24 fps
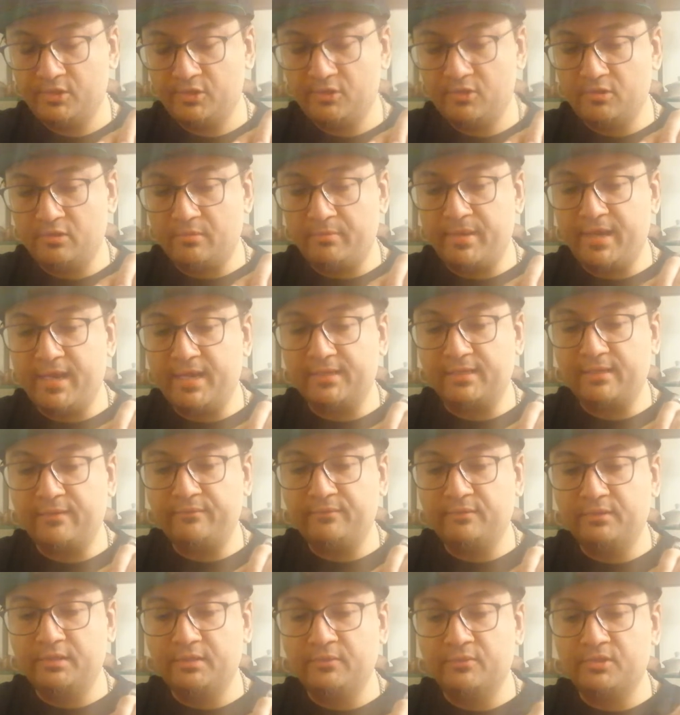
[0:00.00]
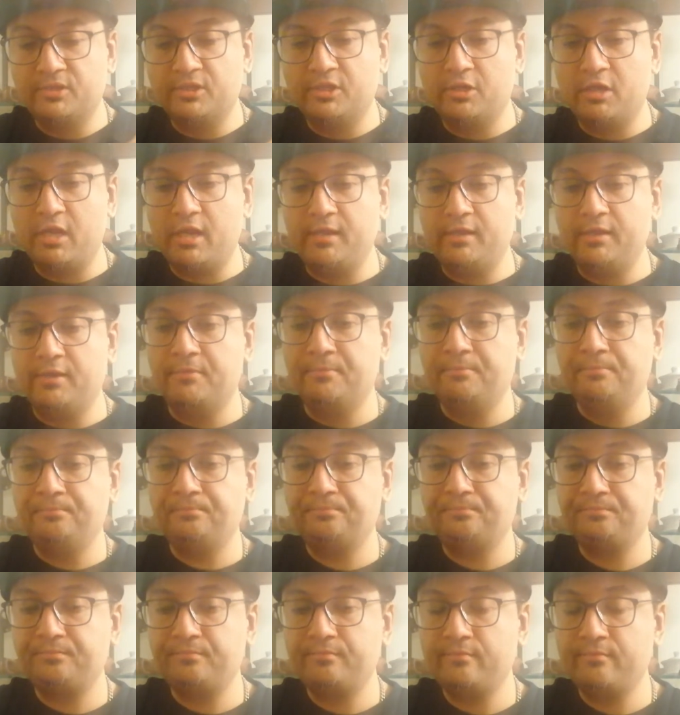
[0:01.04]
So the bag definitely was a good idea.
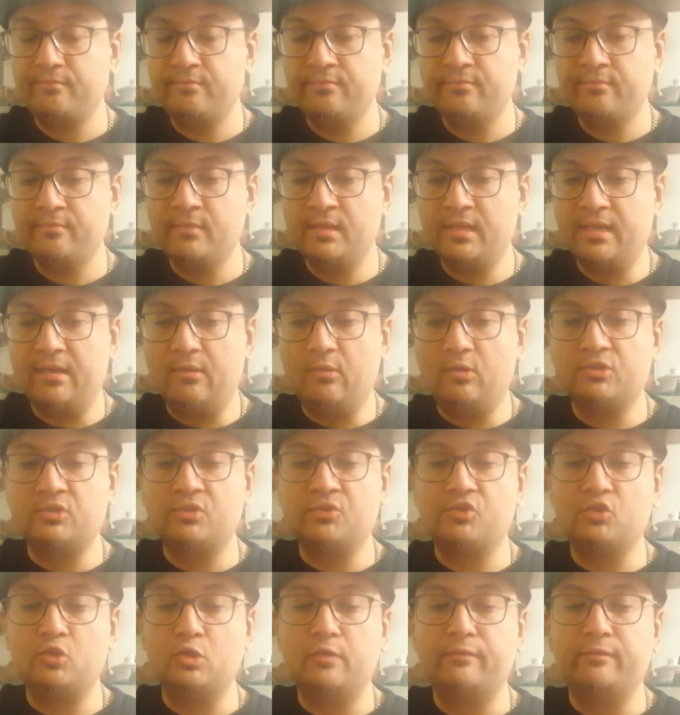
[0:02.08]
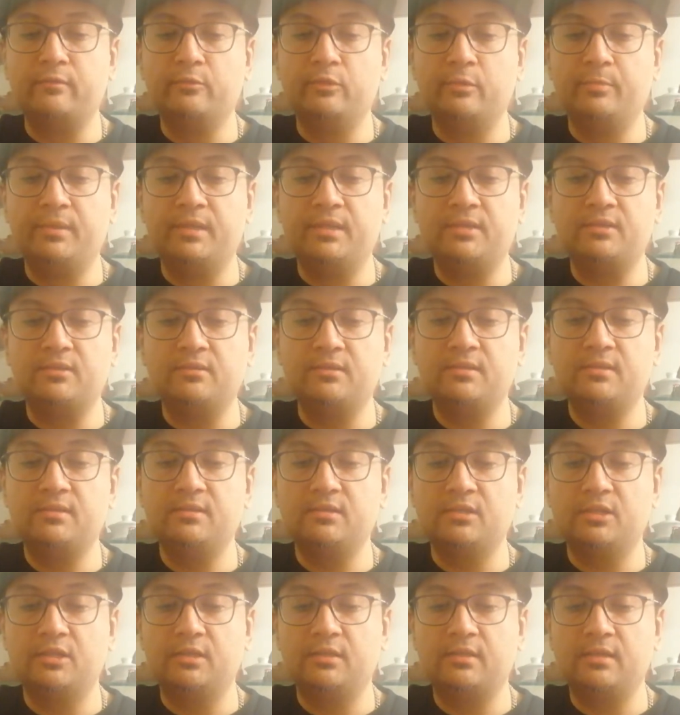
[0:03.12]
I wasn't sure if it would be, so this is
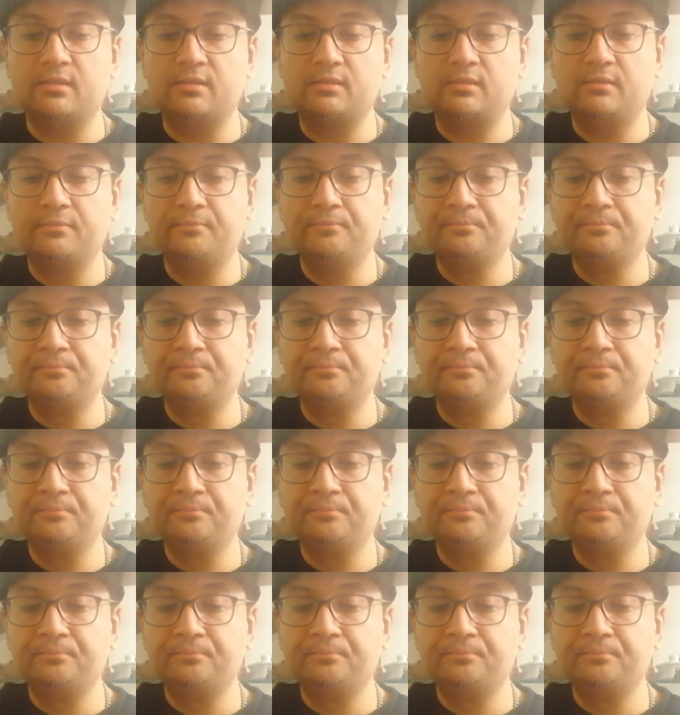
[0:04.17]
a good test.